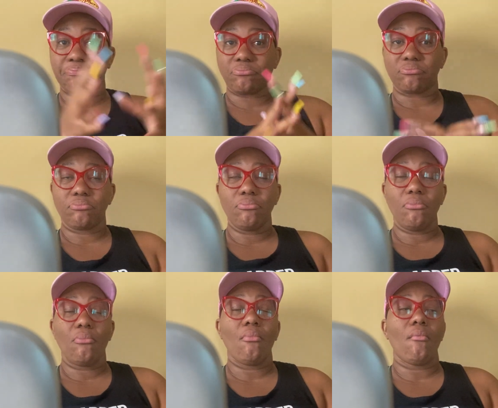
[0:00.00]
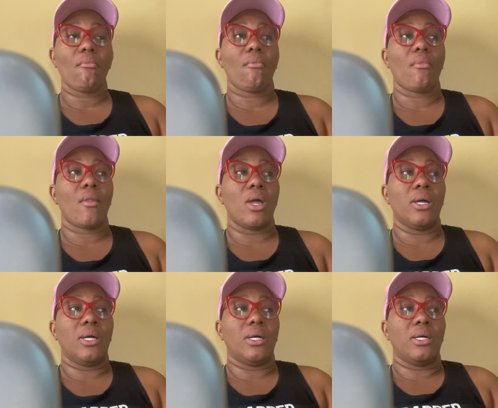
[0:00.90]

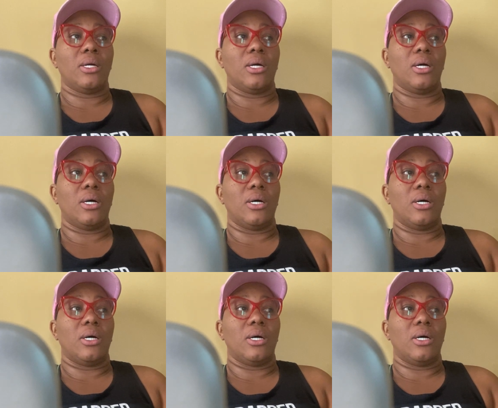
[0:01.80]
Nothing is said.